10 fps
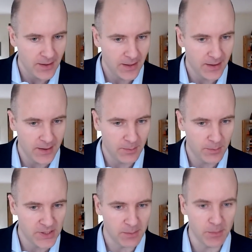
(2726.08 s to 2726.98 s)

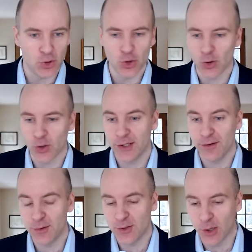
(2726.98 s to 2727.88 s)
But a majority of
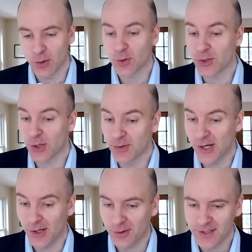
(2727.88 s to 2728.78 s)
you don't or don't
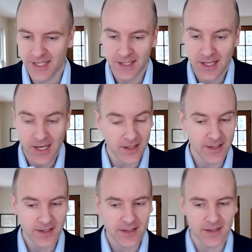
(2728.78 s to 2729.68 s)
know. And I
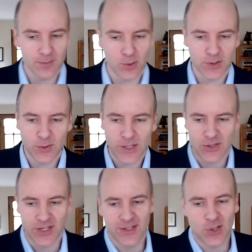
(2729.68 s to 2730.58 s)
think that's an important
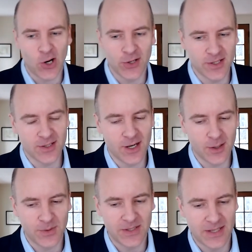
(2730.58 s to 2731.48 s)
question. I started this
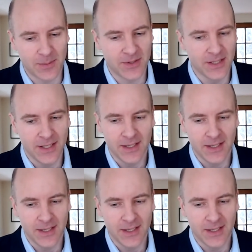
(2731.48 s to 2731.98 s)
talk with a statement.